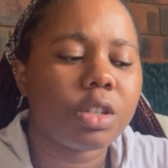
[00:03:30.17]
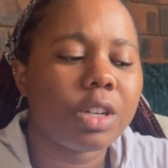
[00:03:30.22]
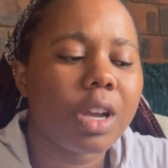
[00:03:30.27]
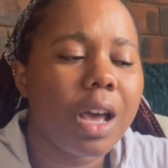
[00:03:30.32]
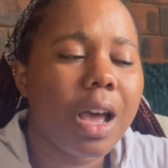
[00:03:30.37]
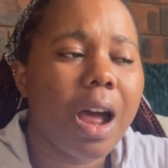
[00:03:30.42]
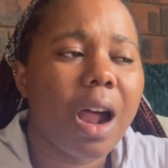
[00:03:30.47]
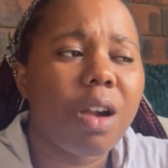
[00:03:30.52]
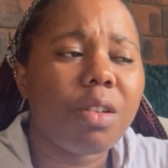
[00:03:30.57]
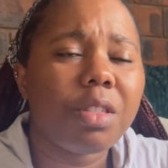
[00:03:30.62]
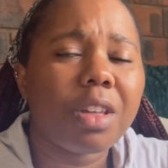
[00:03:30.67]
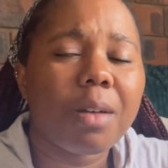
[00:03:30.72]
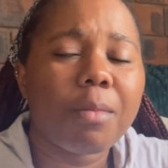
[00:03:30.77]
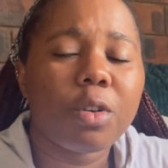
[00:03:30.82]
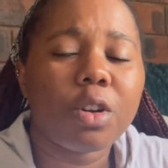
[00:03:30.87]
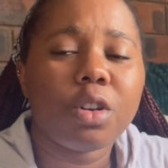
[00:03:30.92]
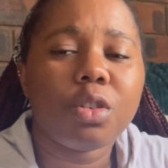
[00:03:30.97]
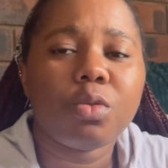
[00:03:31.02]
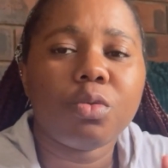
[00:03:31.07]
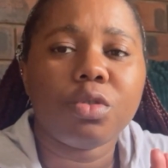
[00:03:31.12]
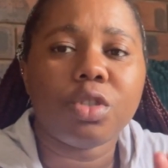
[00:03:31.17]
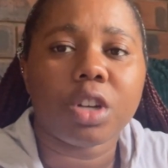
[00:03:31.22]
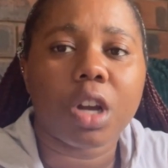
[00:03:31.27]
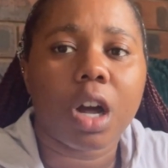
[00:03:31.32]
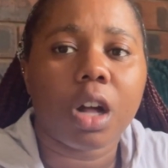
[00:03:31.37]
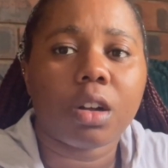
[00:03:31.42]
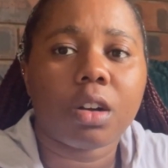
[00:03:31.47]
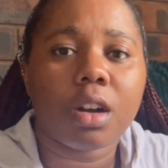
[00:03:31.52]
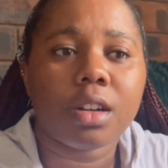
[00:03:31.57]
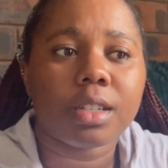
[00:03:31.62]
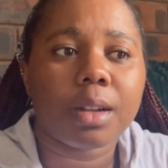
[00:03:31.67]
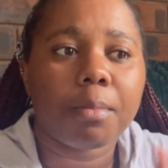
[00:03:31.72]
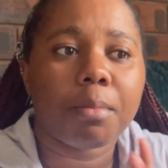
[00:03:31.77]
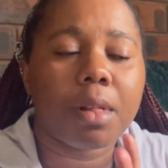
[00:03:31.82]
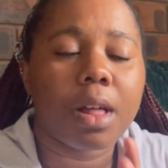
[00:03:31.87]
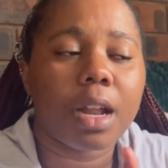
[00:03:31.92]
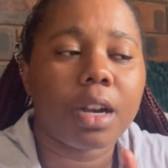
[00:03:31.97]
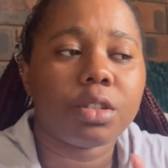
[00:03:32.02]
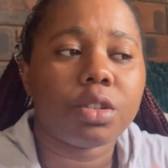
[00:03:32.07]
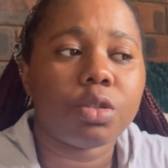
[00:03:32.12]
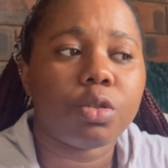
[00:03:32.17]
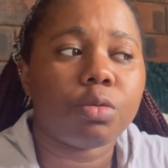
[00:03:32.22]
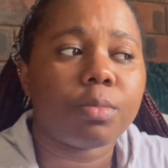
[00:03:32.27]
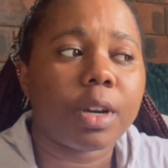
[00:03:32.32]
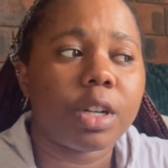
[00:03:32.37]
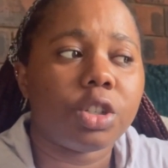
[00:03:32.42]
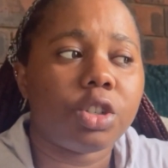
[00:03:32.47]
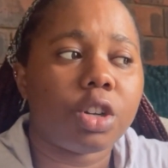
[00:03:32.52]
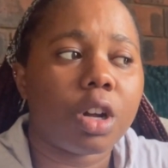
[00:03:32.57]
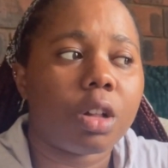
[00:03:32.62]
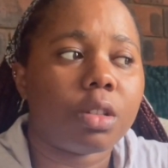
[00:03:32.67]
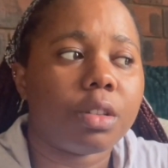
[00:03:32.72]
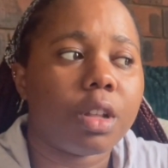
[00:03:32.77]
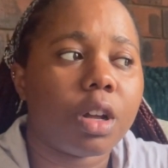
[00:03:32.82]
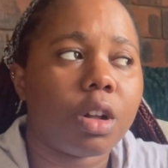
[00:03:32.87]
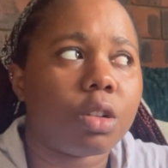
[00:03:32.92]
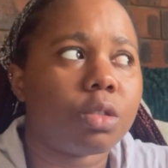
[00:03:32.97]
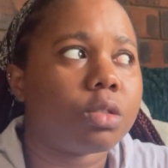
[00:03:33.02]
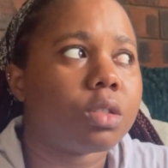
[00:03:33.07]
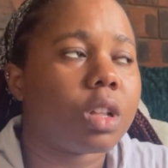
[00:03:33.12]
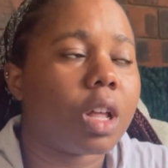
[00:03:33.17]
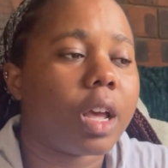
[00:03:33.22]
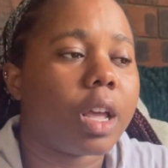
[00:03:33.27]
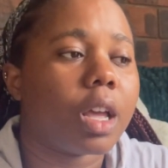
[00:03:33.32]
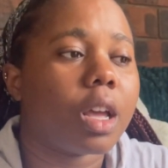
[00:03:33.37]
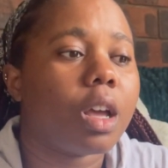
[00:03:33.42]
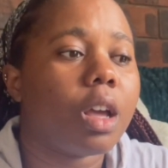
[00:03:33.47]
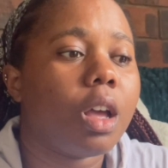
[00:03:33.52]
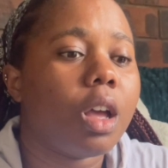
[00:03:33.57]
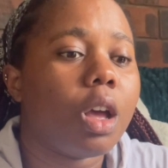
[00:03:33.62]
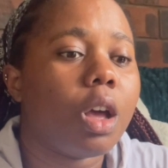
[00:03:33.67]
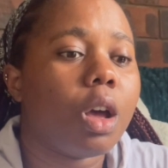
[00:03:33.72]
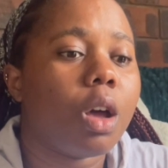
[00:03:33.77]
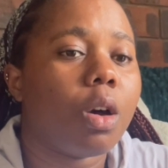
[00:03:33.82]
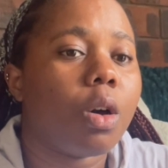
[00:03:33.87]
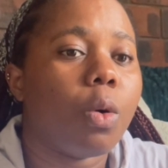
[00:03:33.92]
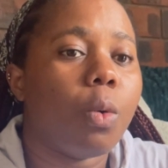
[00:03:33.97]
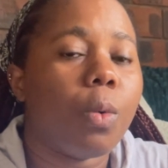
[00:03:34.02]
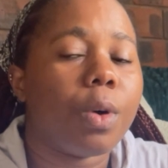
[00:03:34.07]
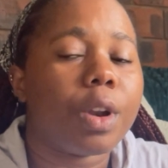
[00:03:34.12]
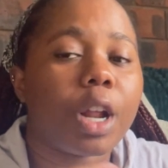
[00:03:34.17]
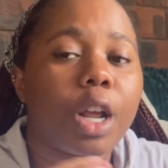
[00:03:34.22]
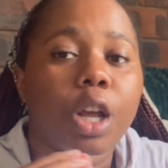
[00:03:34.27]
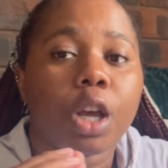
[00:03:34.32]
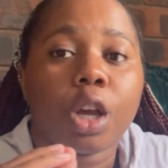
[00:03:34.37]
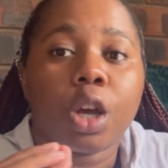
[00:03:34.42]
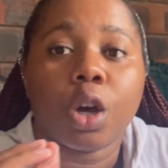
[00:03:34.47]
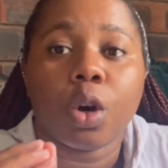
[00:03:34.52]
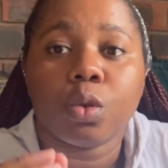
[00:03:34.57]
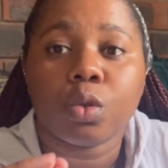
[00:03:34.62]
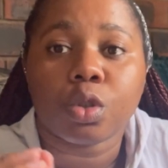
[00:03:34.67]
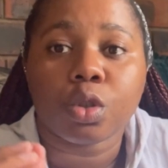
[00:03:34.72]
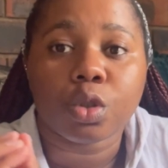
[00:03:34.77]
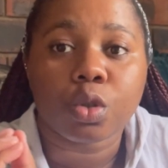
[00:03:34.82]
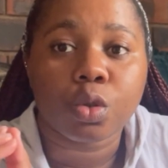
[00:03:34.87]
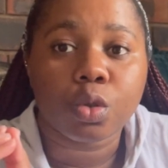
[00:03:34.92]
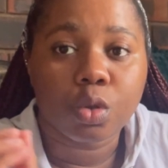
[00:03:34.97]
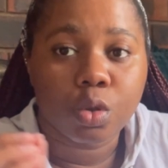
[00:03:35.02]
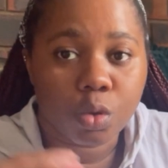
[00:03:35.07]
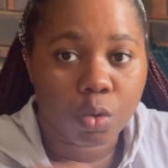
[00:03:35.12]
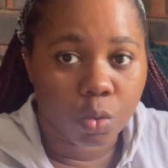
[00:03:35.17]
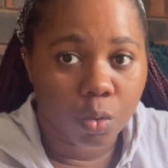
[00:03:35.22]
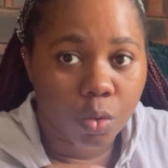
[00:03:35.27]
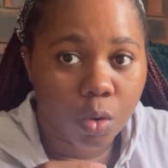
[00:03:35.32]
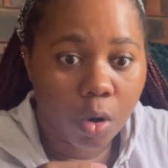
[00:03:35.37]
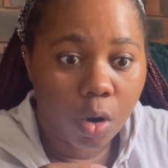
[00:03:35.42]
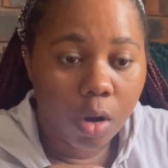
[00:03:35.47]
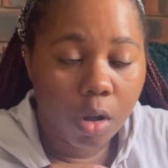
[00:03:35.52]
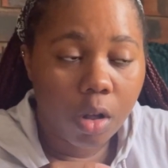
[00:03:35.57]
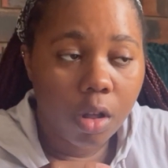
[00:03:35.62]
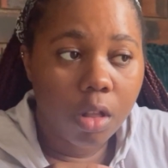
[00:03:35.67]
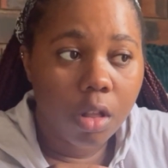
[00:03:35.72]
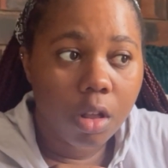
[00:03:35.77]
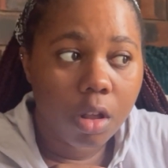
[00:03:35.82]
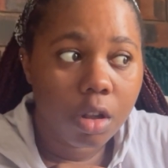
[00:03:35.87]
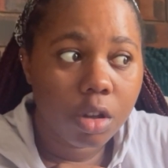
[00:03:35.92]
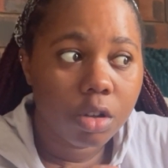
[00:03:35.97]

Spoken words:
I don't think I want to do gel because I'm planning to do my gel nails like when I go to school.